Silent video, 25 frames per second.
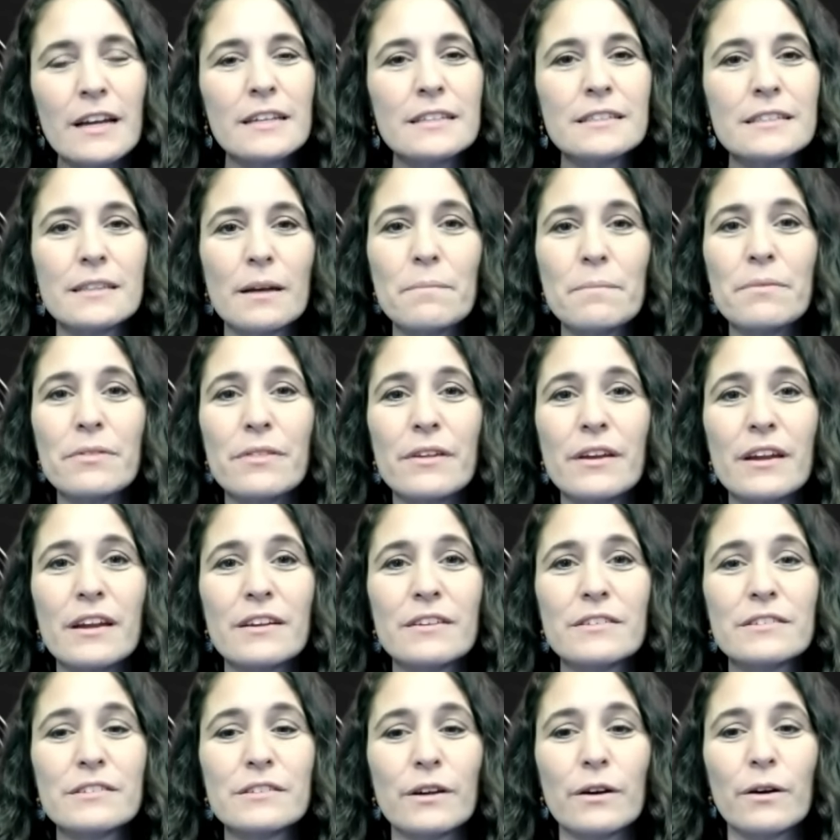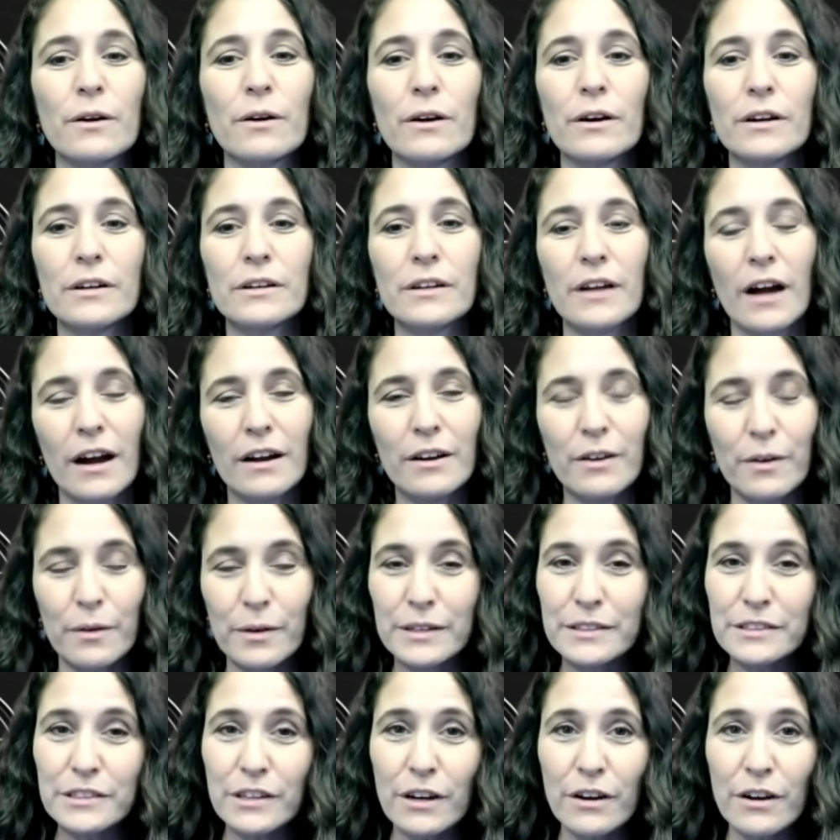Some things are not
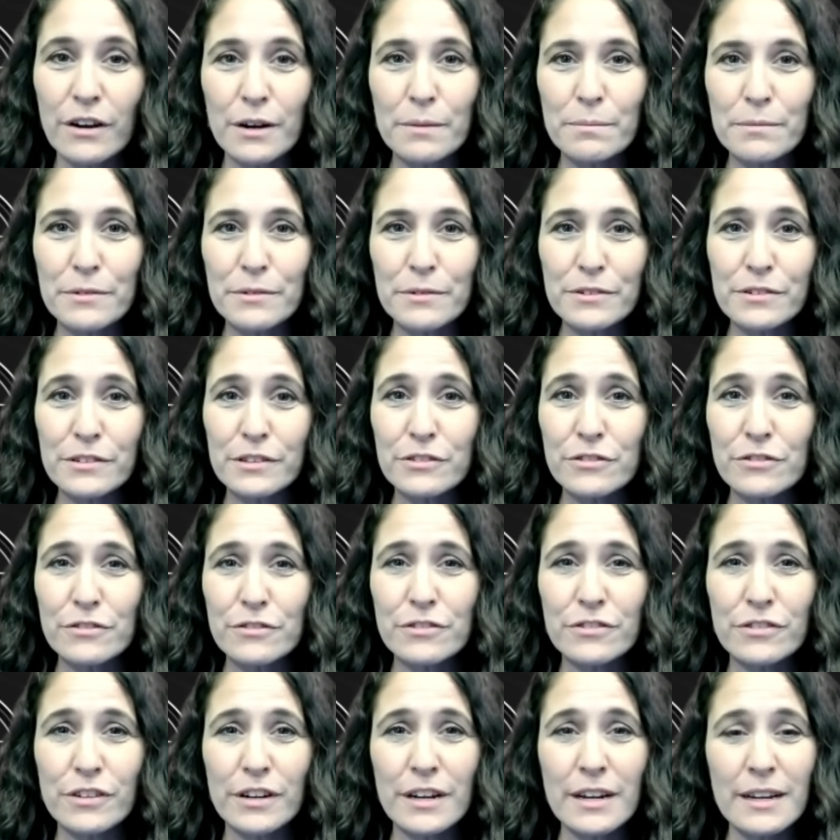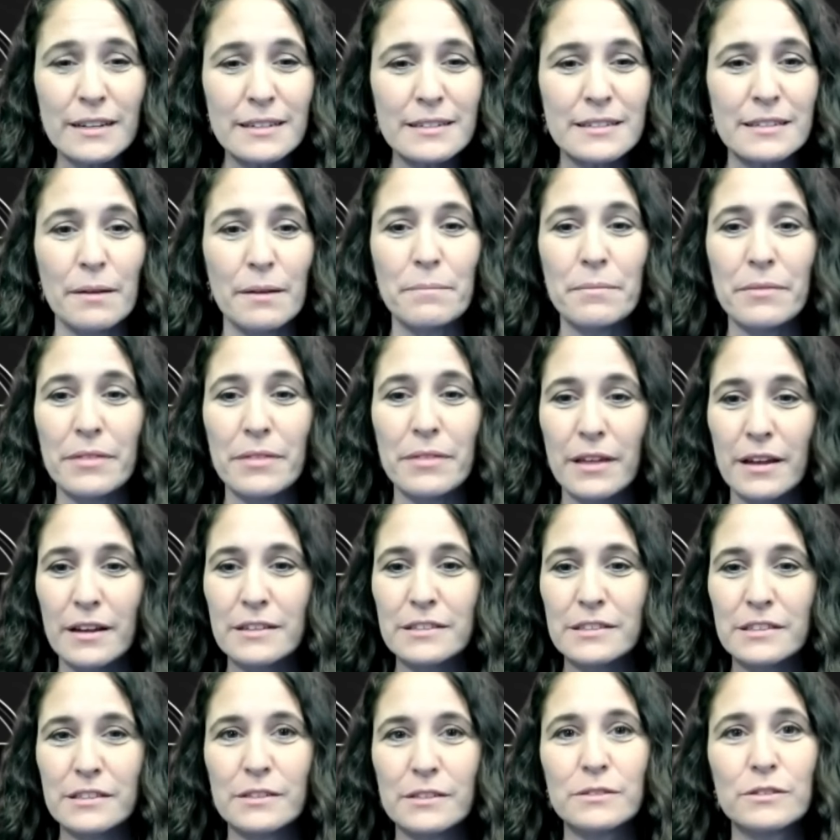going to harm your citrus tree. Some
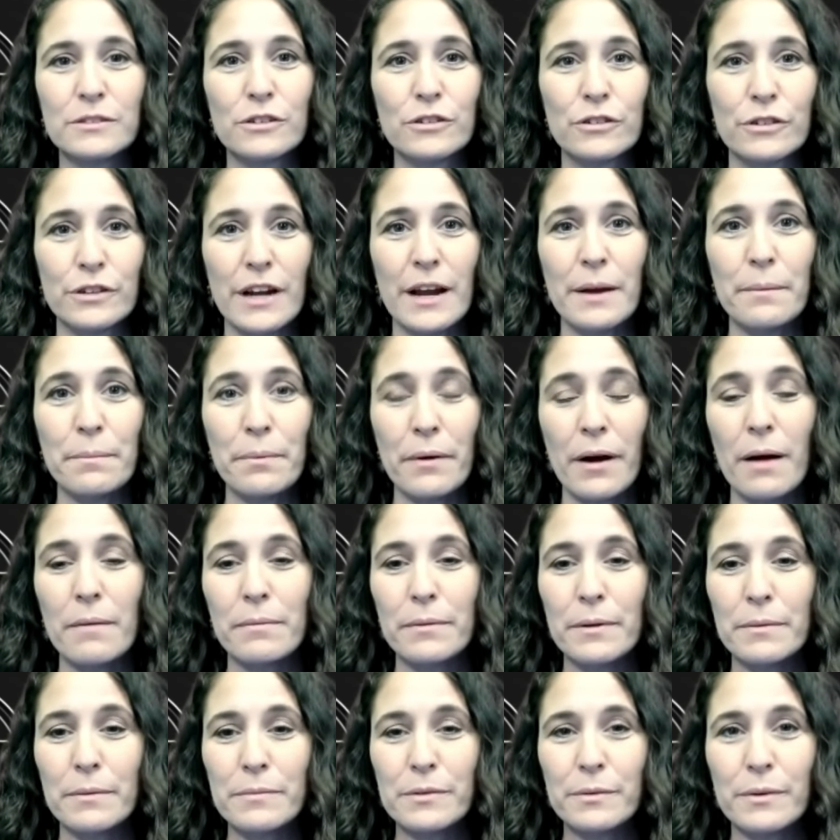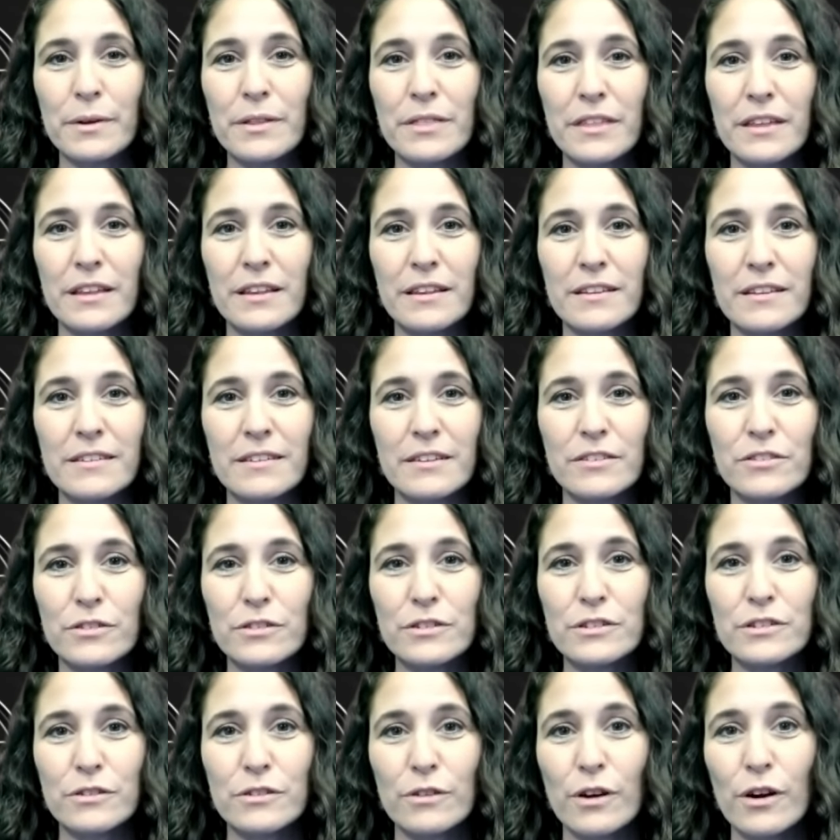things create problems within the
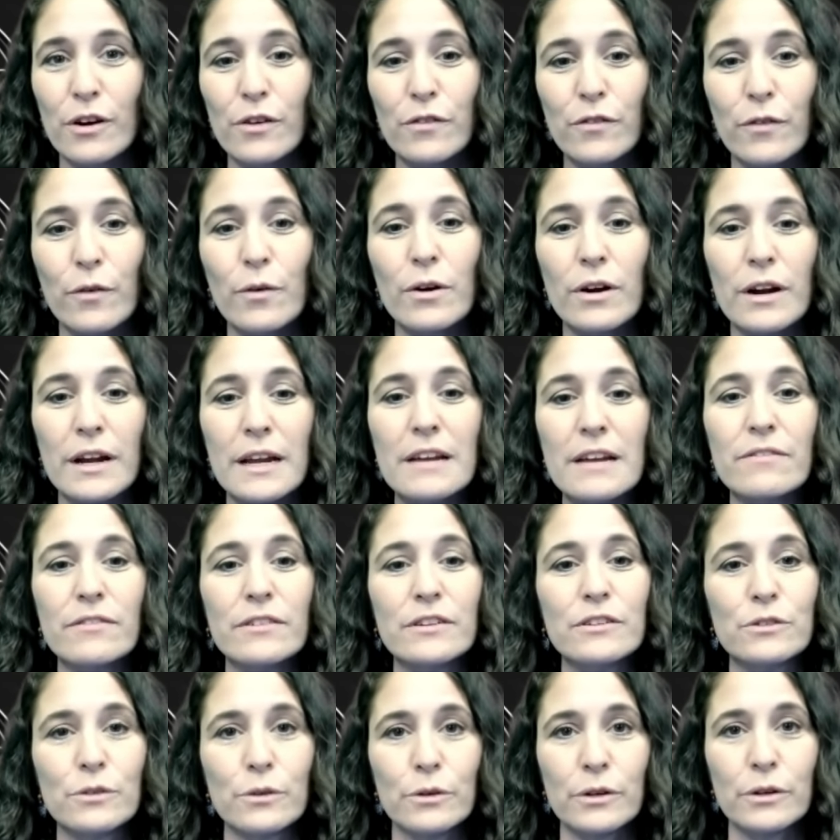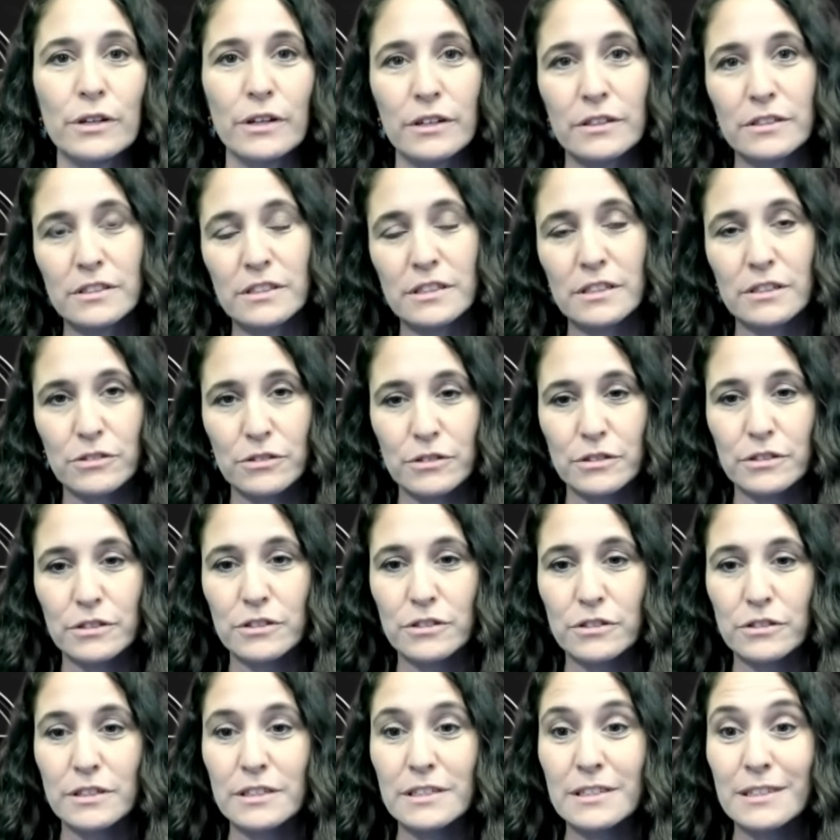citrus grove or even dooryard citrus
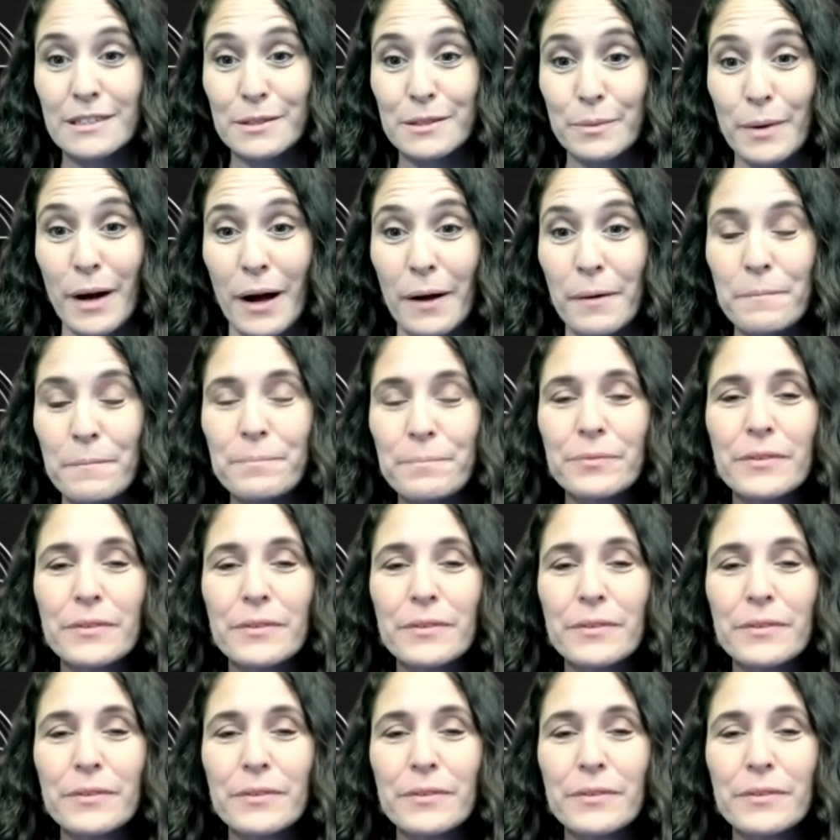trees as well.